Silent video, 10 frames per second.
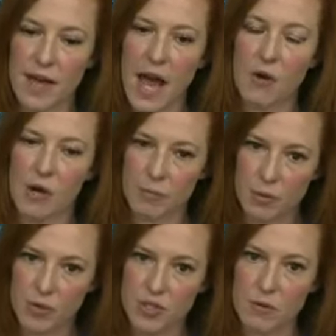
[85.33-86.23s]
how our
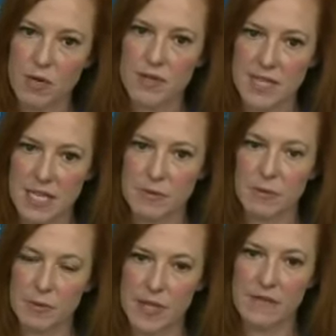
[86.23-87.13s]
approach and what our assessment
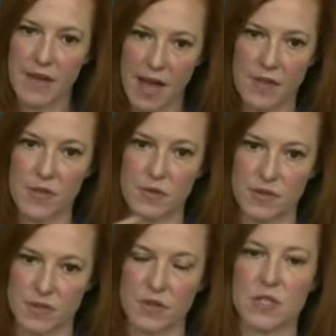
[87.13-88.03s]
will be of how those
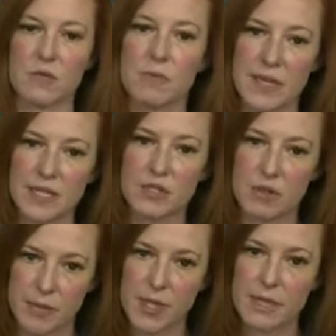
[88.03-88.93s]
doses will be
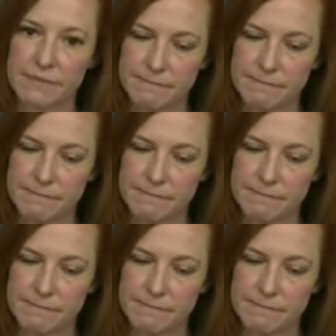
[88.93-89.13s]
distributed. Well,